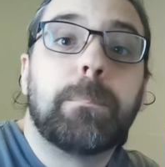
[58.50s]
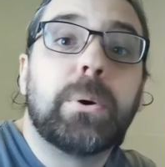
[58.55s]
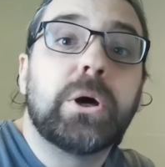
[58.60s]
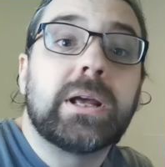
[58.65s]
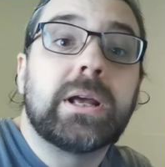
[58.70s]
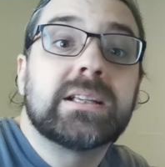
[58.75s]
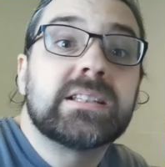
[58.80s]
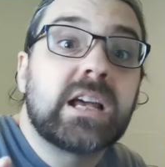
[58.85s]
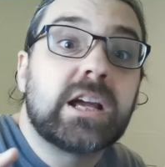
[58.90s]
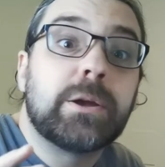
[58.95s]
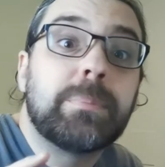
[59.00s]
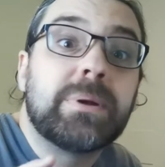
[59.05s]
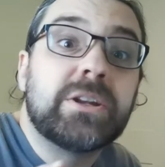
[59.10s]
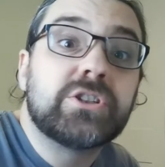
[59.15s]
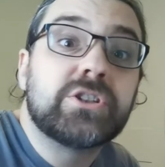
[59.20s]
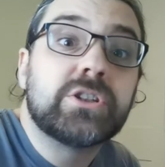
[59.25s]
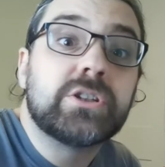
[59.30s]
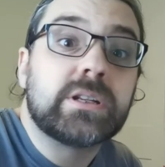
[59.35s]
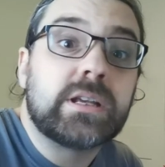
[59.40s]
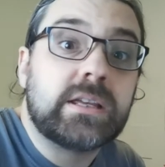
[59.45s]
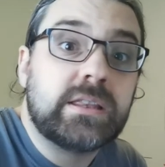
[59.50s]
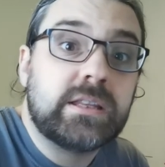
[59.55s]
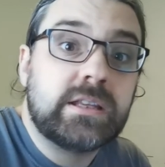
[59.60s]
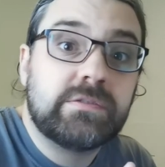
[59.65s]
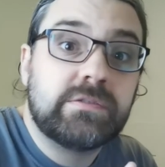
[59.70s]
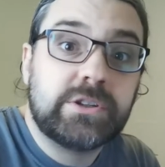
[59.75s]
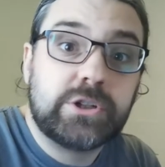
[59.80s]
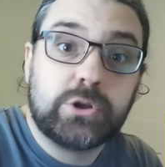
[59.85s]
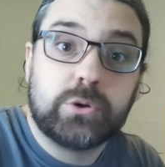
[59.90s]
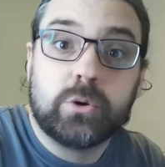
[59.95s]
But as I mentioned in the
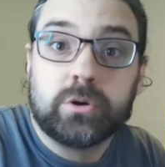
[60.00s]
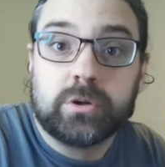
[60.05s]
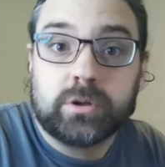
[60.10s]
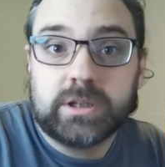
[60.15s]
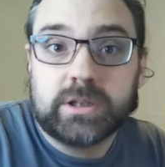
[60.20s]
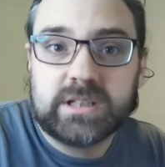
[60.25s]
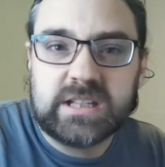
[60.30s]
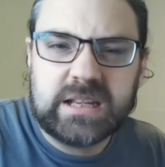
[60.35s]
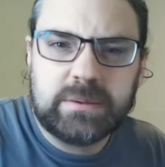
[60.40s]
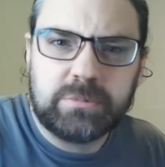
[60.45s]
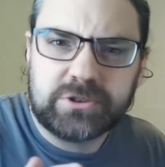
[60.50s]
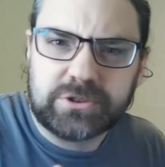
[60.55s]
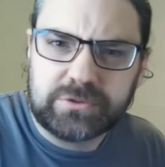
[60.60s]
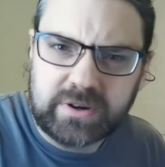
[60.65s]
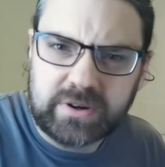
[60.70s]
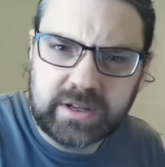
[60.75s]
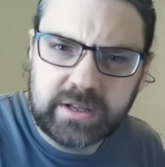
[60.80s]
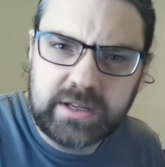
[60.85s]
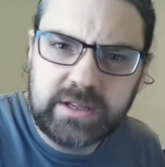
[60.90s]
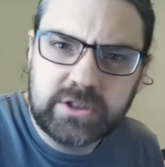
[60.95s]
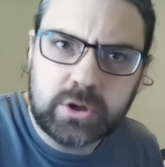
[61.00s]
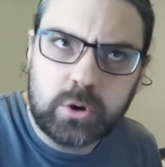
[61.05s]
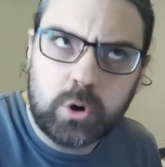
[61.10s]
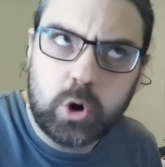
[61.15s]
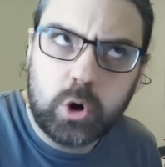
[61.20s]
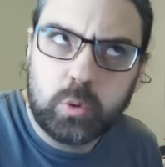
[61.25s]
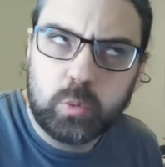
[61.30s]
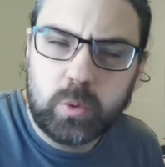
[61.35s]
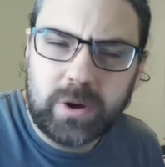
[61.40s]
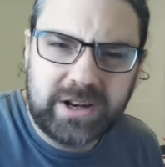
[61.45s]
video on league tables and rankings,
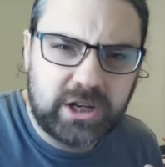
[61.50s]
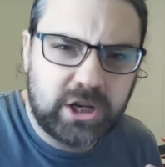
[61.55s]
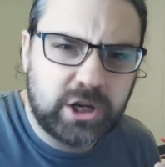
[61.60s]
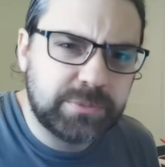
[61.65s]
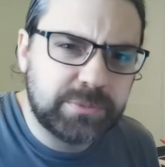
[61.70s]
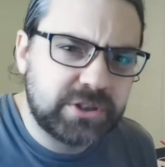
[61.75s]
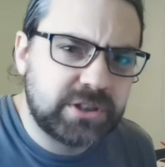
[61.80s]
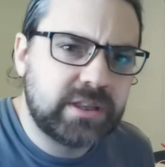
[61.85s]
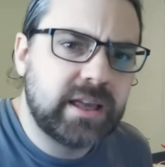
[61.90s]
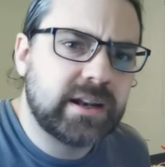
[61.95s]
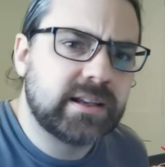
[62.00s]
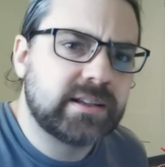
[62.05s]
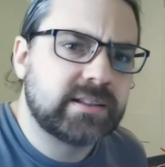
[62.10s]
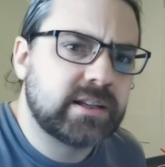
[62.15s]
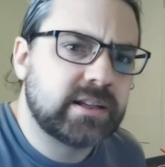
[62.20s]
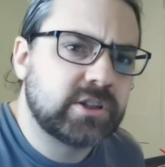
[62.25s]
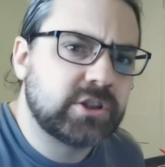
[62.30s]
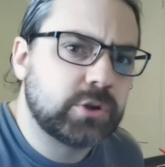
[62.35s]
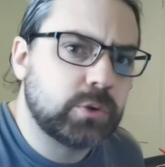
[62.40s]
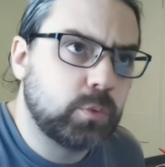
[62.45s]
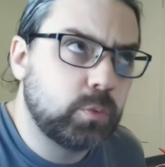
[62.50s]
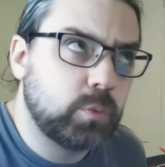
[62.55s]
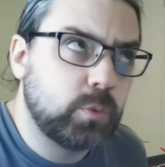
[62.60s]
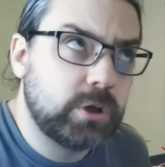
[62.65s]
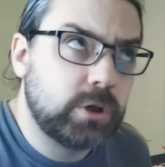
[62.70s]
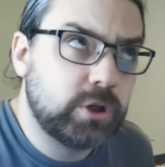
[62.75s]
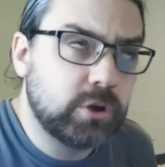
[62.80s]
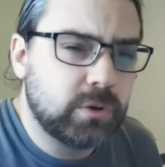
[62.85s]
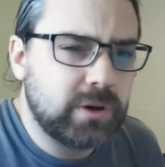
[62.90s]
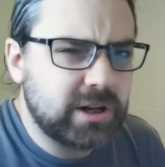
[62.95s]
uh, when it comes to the NSS,
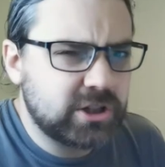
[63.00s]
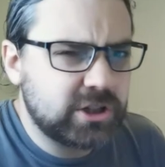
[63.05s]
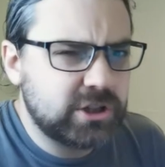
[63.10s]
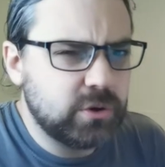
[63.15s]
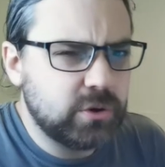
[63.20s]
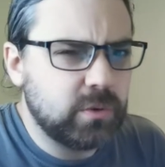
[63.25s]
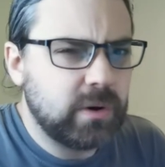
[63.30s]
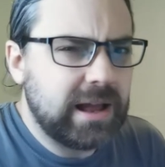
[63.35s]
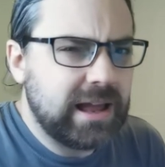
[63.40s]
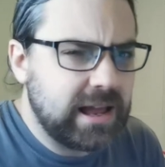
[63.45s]
we don't actually know